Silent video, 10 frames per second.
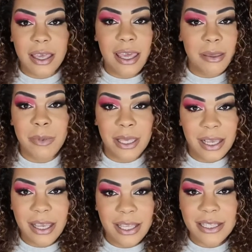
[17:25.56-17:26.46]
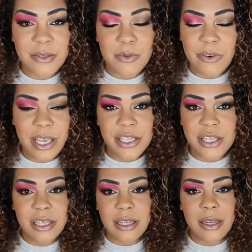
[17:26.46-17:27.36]
a big
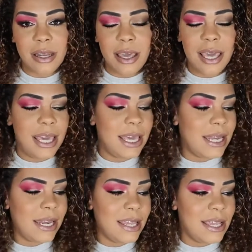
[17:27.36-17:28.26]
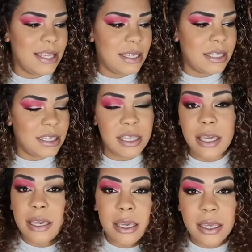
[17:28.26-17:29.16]
inspiration, and
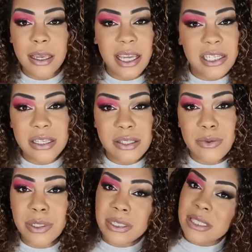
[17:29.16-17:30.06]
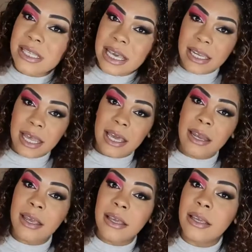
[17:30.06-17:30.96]
yeah, I just wanted to say that.
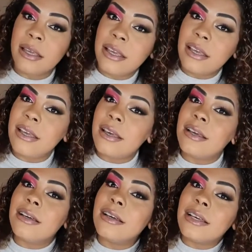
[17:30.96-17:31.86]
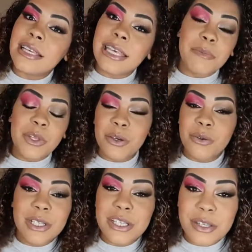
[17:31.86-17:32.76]
Keep
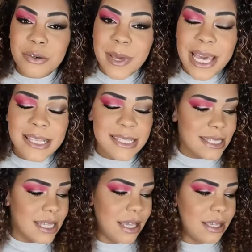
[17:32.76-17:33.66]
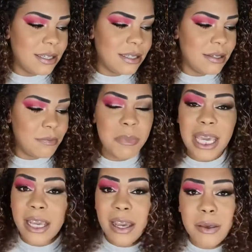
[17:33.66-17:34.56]
doing what you do best.
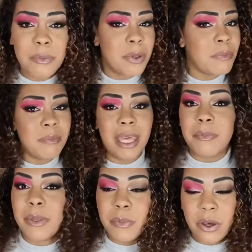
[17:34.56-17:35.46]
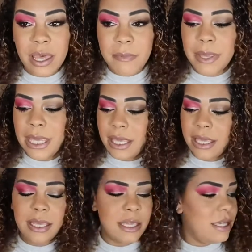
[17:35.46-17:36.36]
Makeup, make people happy.
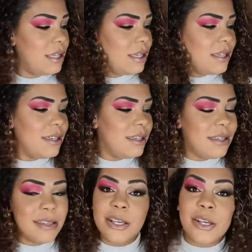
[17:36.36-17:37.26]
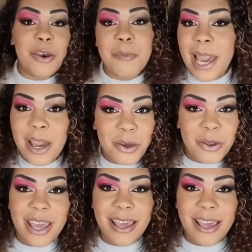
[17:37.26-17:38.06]
Come out.